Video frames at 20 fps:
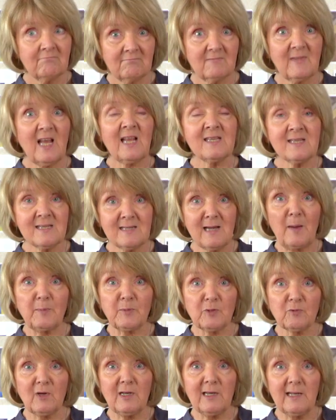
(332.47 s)
That
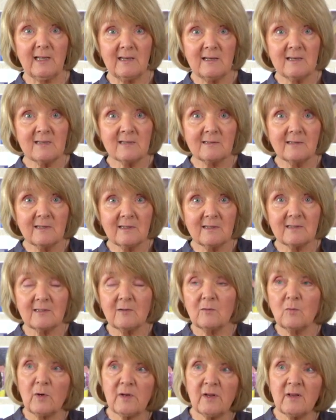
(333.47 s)
snapped really easily. So
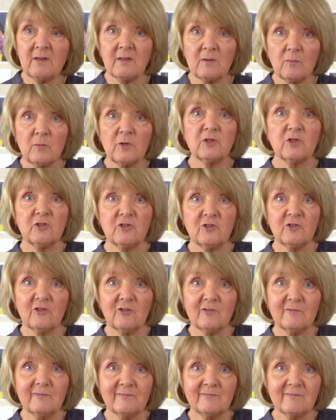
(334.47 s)
what do you think we should do?
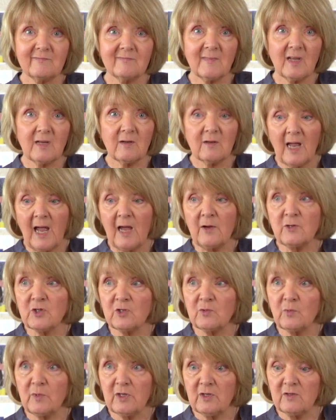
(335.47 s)
How
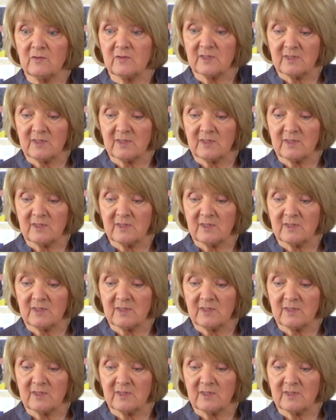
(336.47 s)
should we use